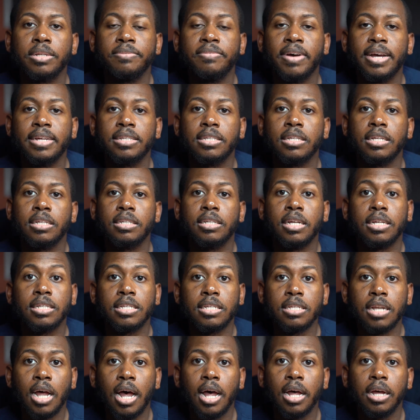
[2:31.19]
device does
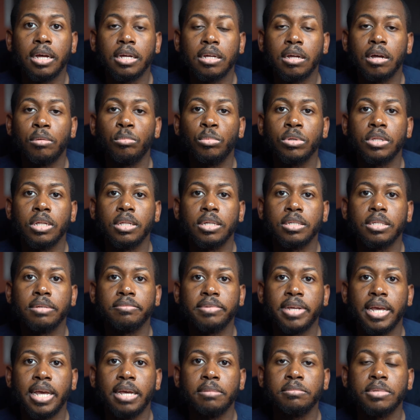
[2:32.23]
not come with a list
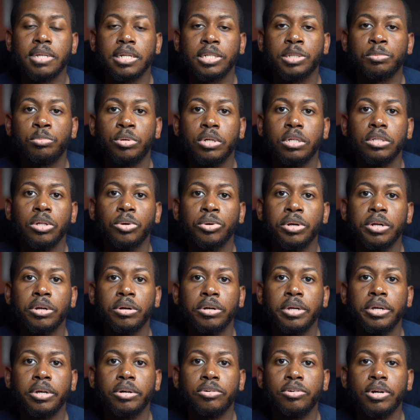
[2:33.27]
of games that's preloaded
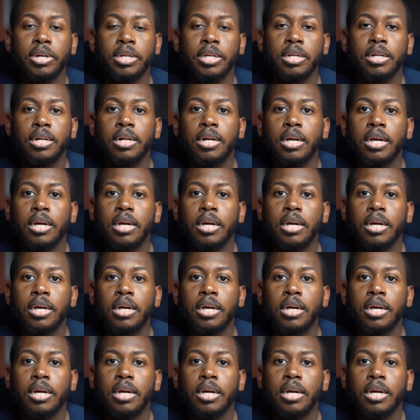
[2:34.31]
on here already.